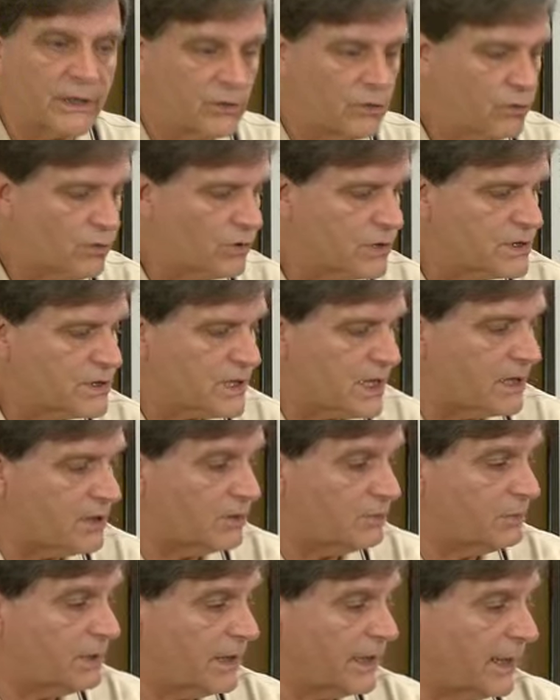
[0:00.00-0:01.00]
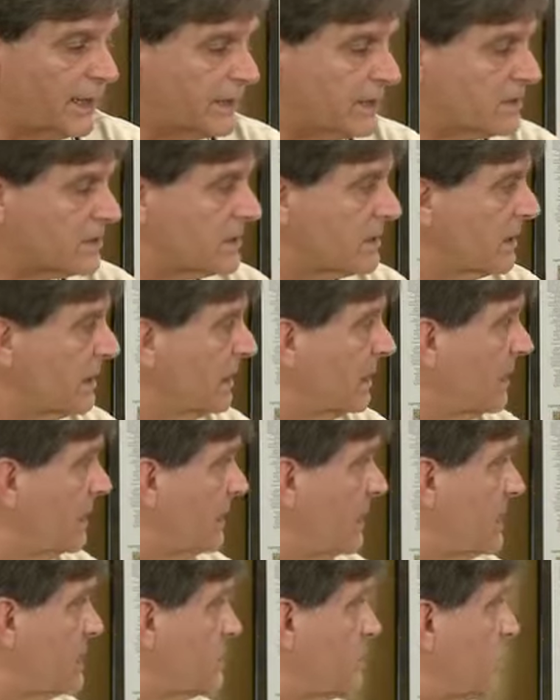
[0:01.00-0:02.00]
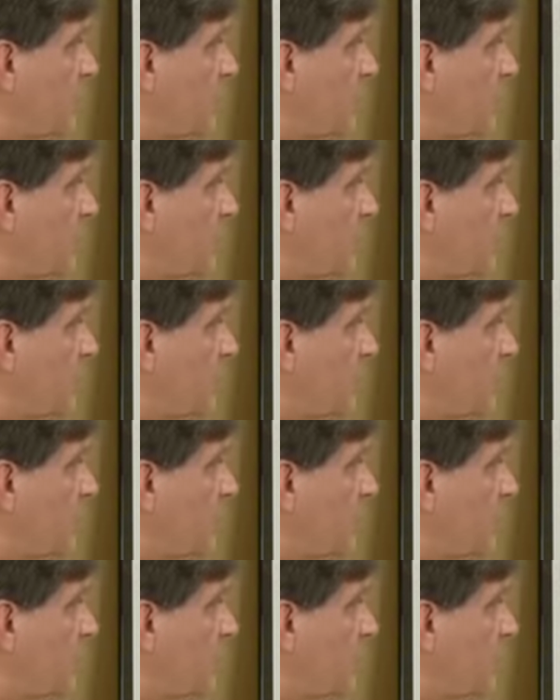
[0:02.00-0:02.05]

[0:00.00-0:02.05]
and horizontal planes. These